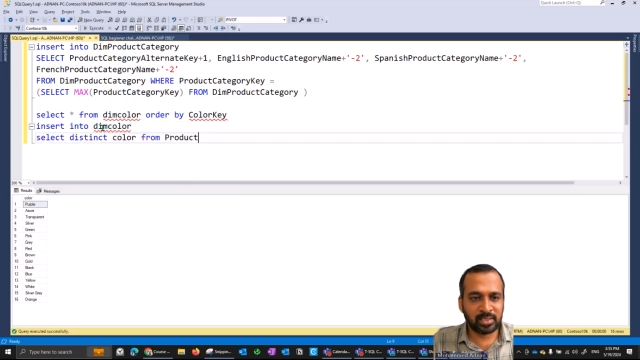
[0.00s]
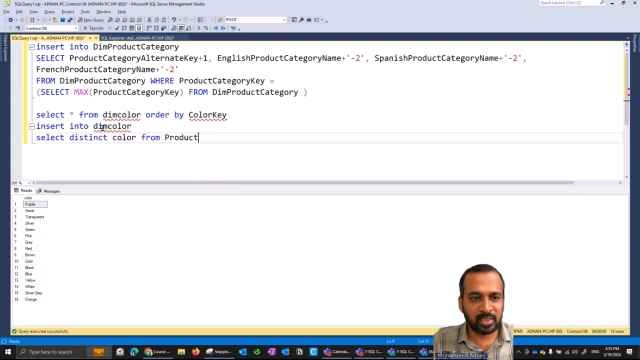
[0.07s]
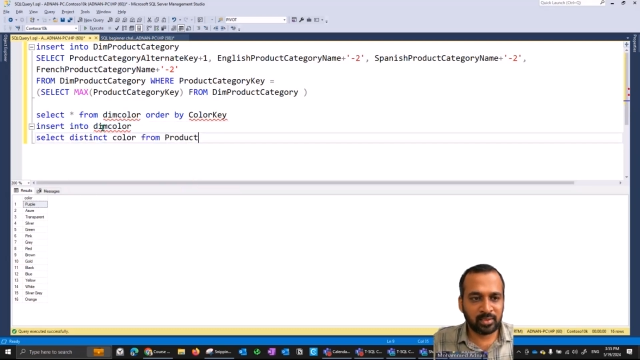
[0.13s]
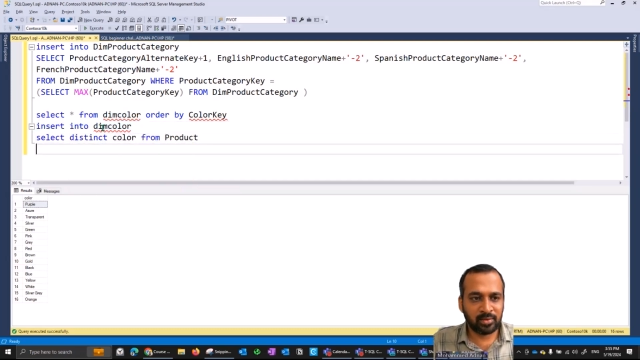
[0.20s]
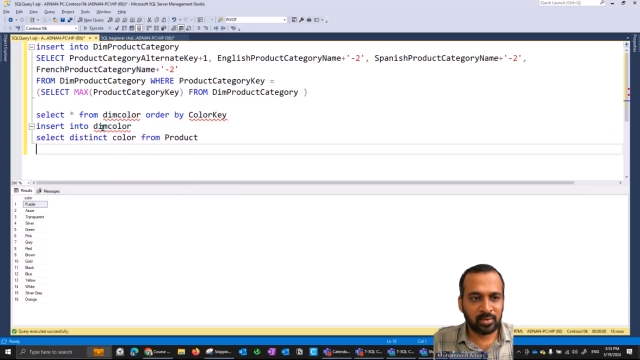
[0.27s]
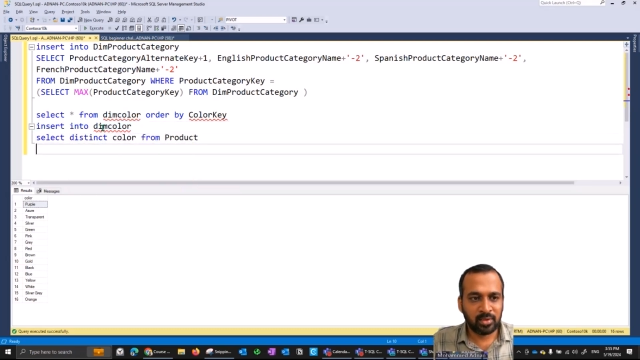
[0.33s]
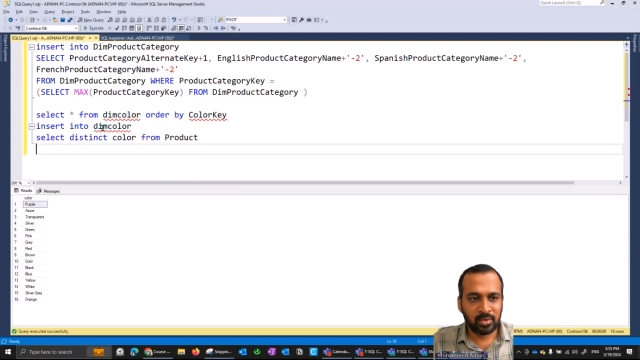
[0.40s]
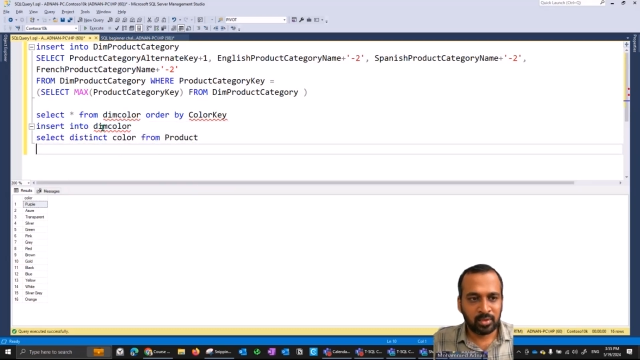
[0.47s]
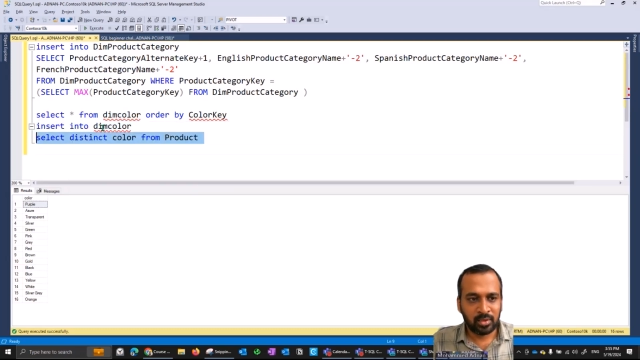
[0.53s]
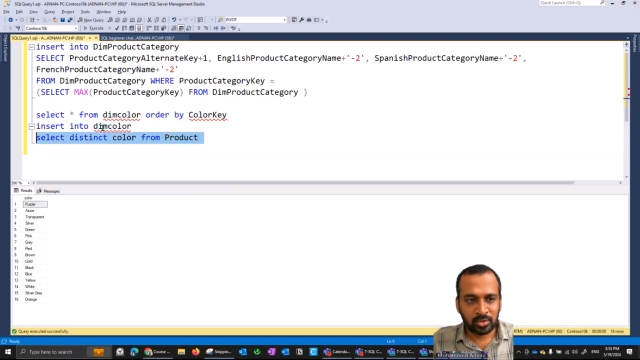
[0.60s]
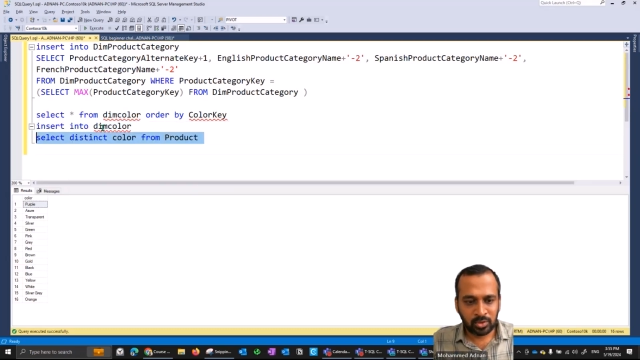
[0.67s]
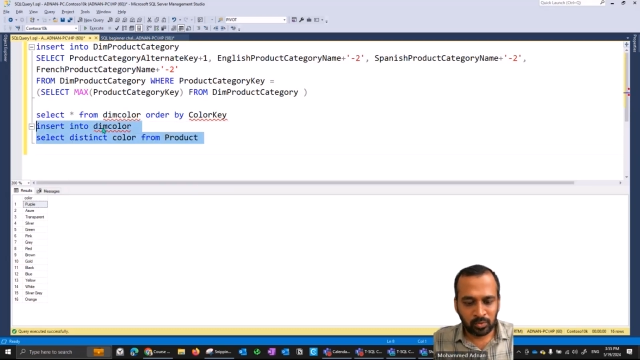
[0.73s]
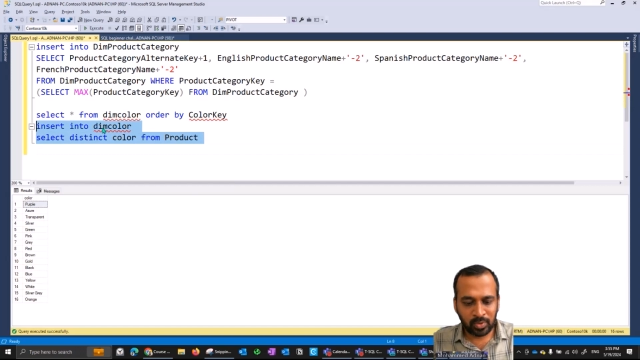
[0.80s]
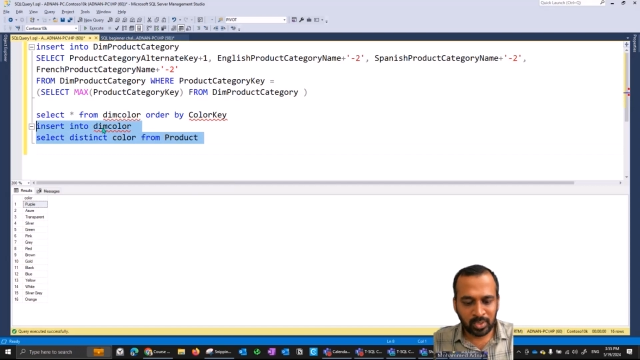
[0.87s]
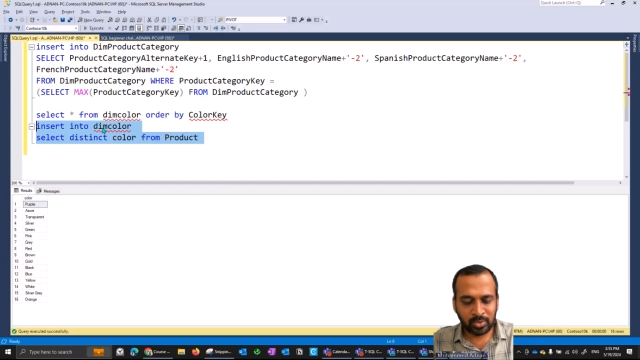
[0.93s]
thing.
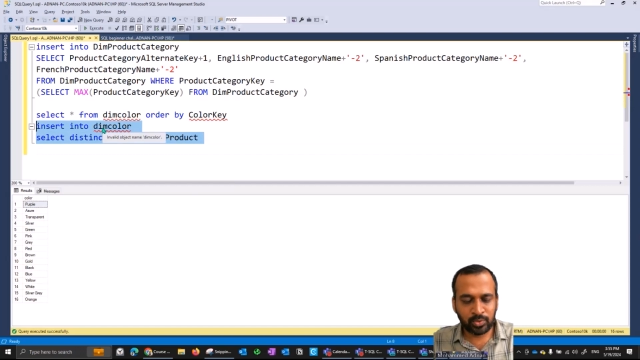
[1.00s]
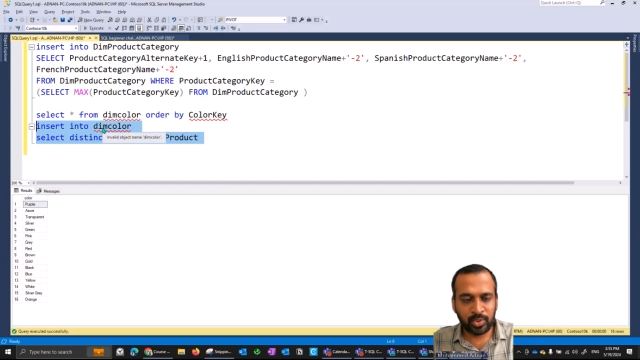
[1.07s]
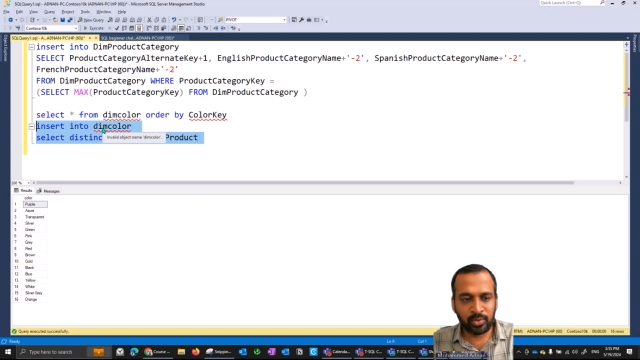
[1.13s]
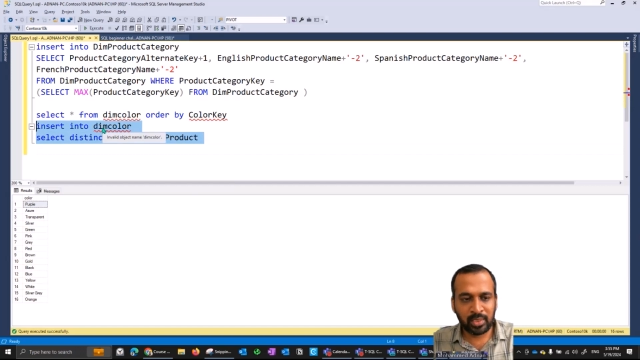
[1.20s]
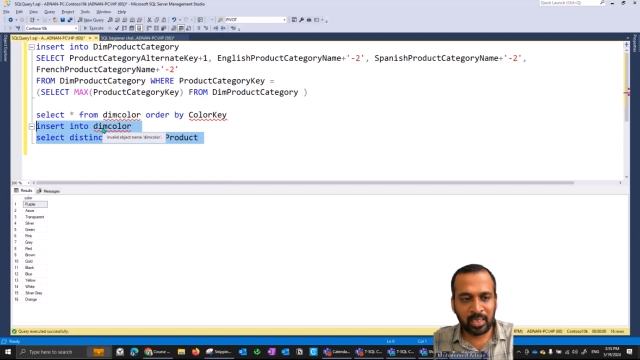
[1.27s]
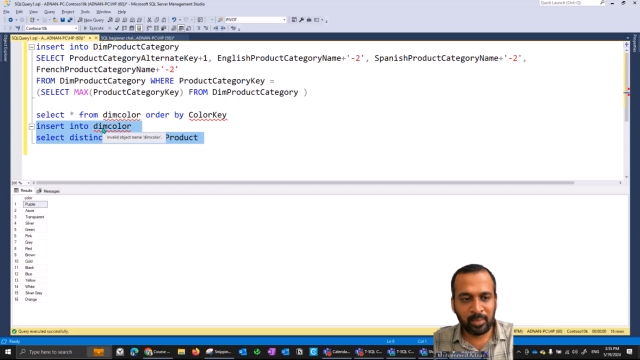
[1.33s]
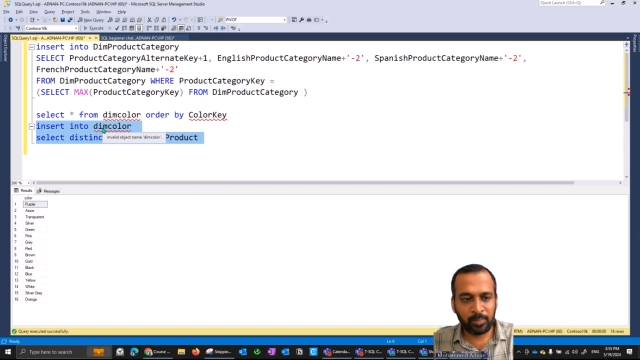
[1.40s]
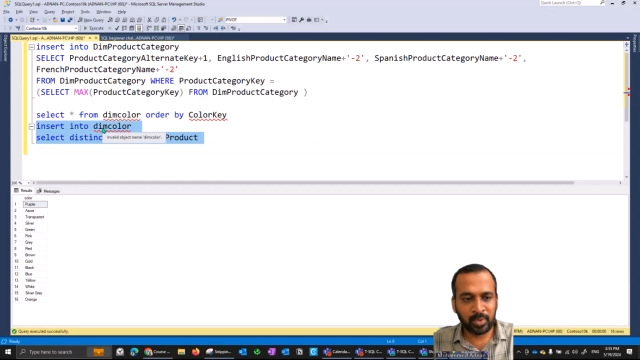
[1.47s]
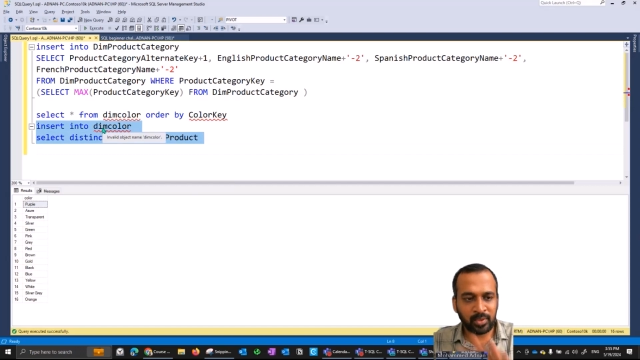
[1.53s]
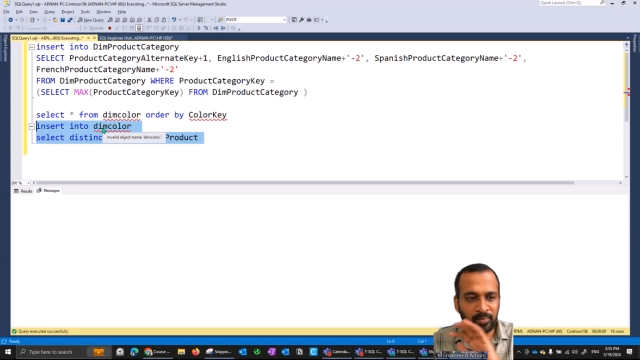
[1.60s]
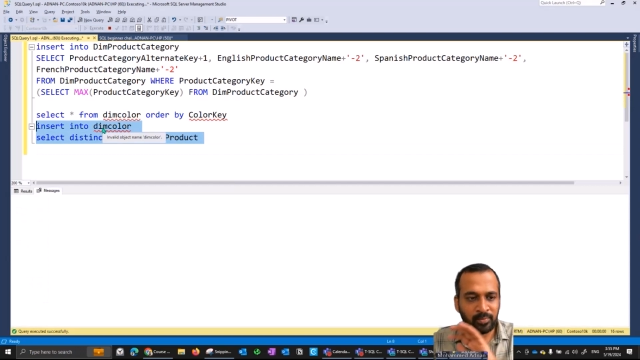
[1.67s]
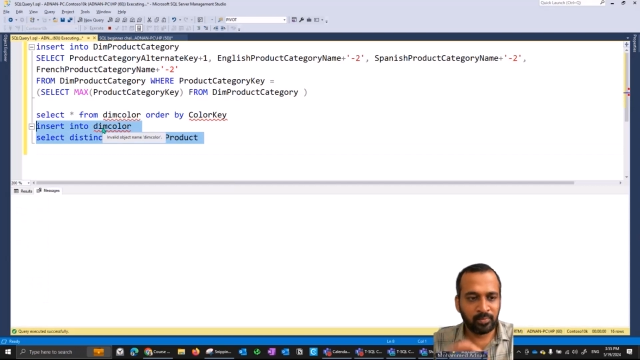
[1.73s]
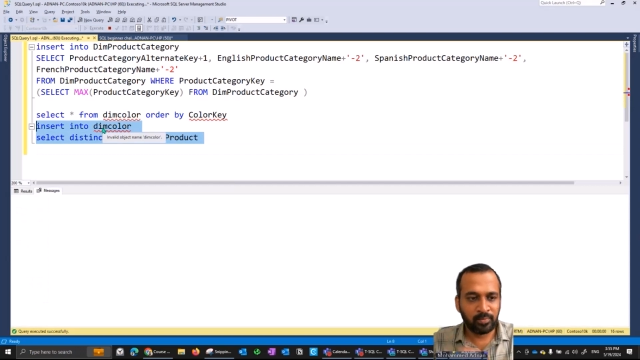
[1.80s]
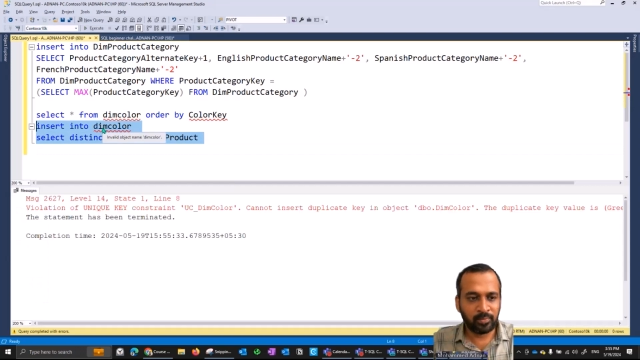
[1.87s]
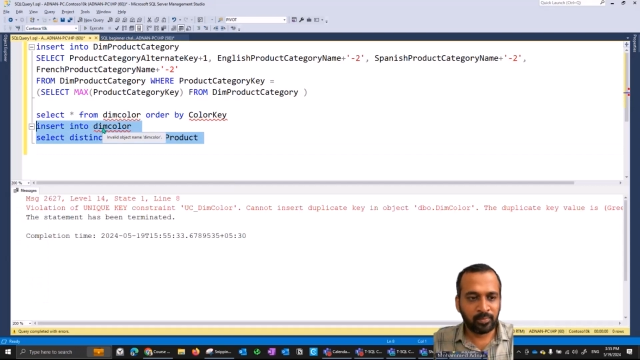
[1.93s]
So what's going to happen?